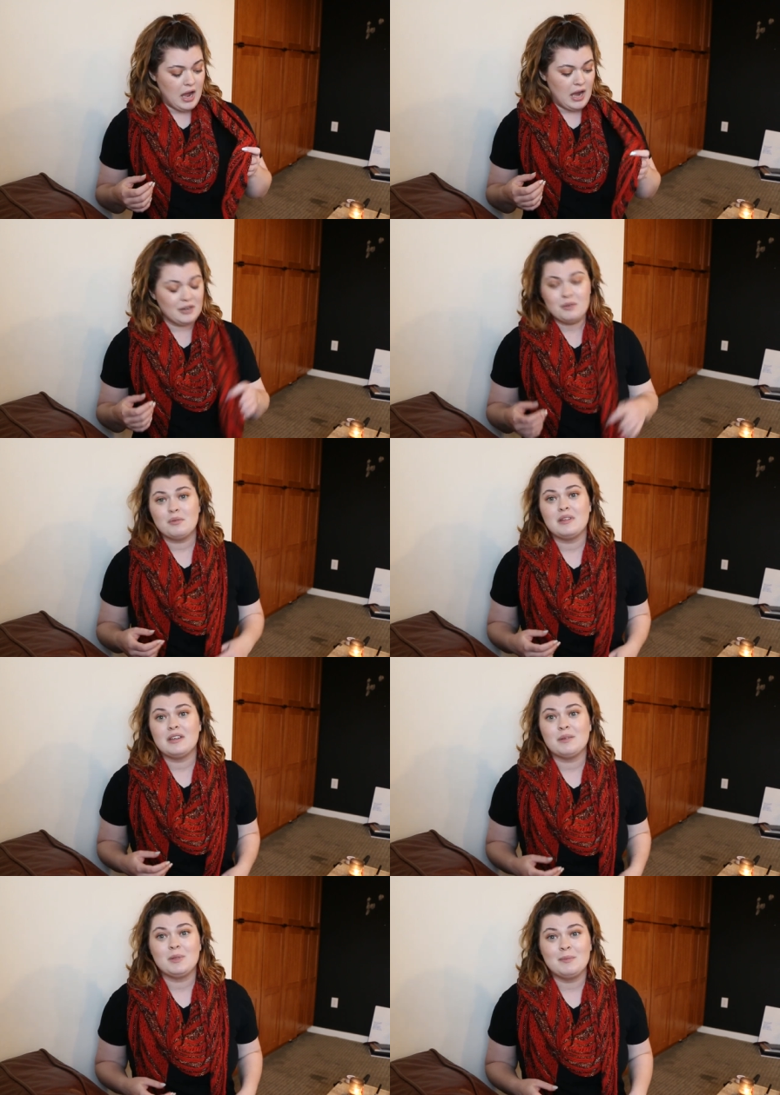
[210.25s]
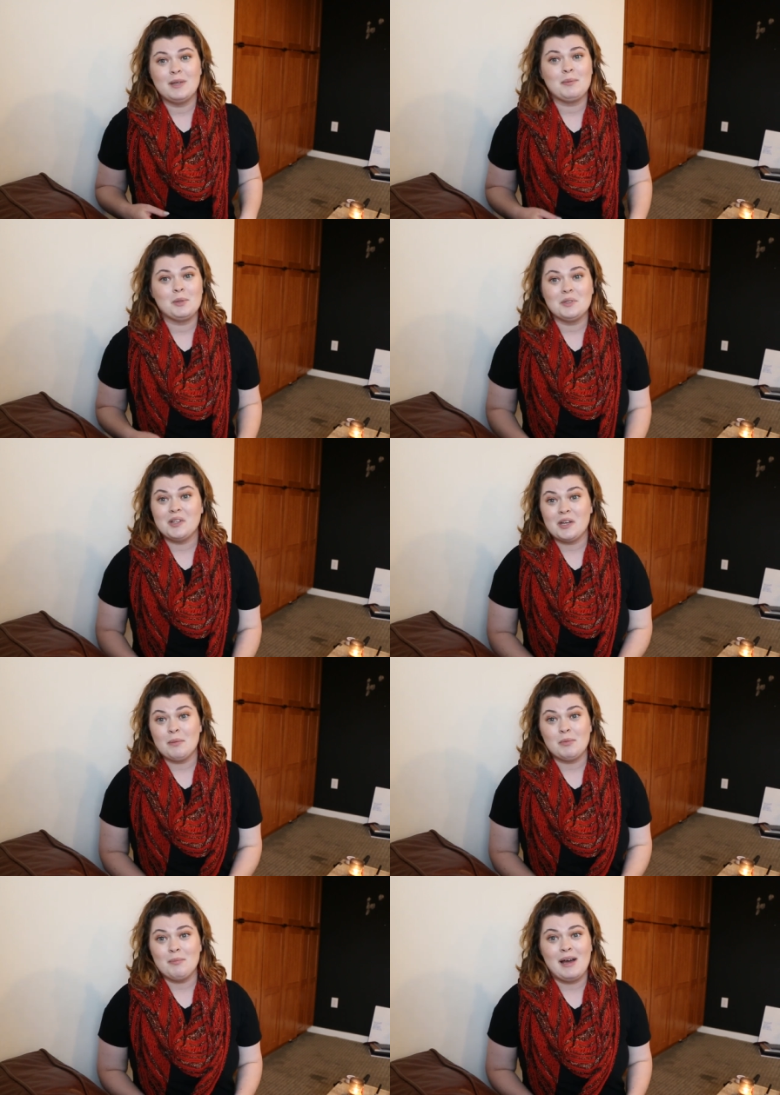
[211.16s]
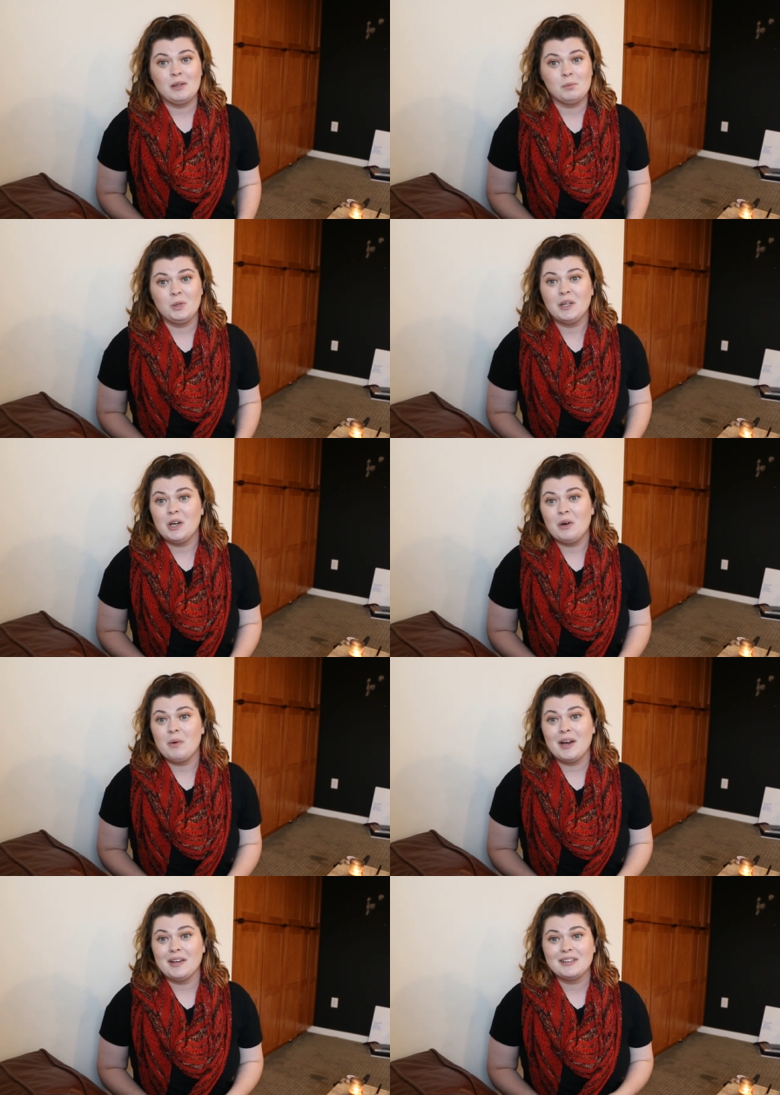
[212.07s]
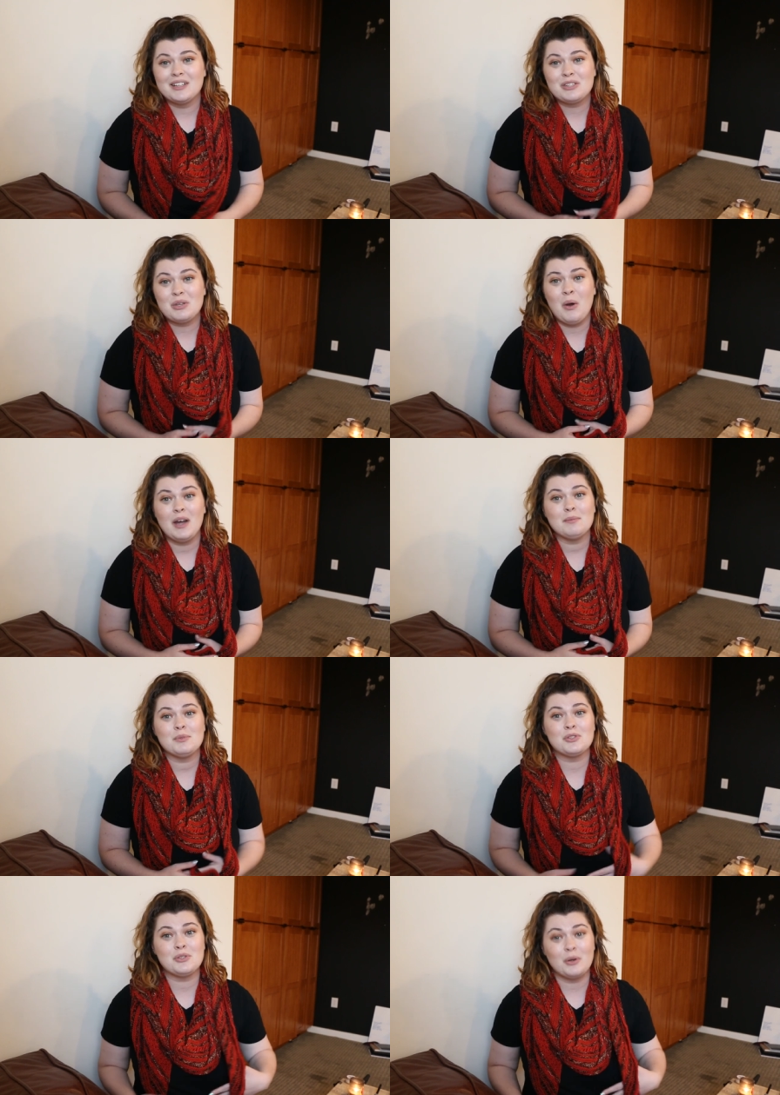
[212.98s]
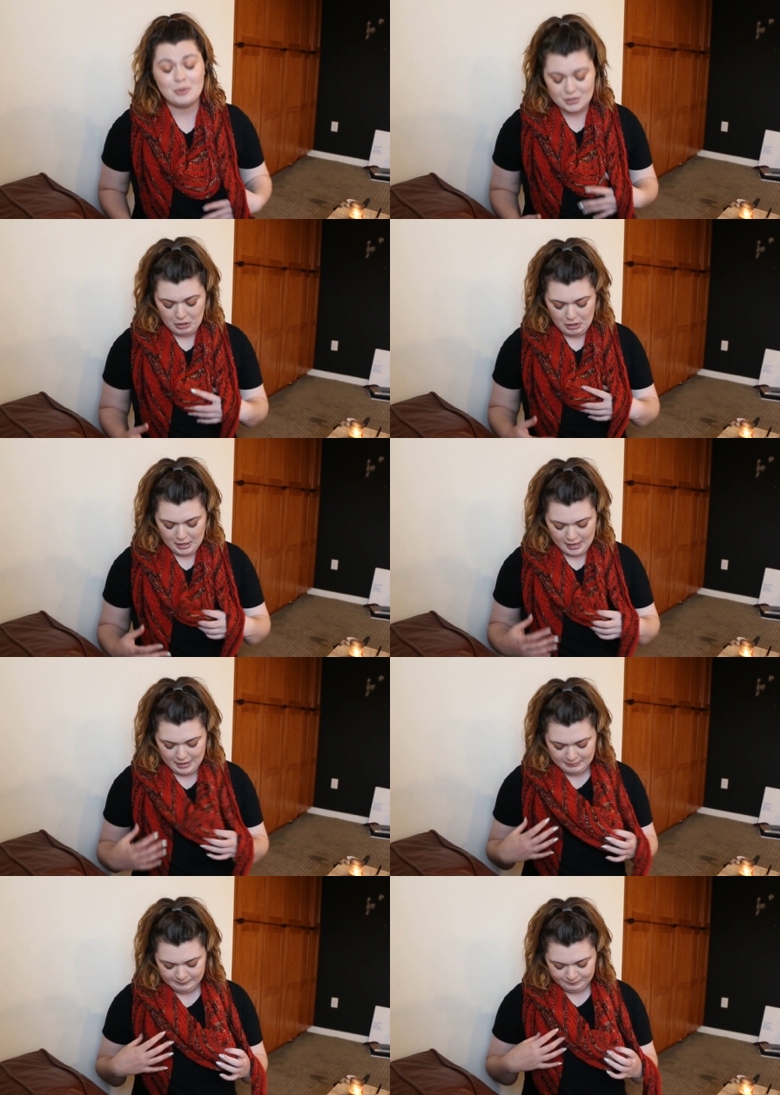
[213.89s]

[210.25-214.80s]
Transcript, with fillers: I don't think I'm gonna be able to look up the Malabrigo one, so I'm so sorry.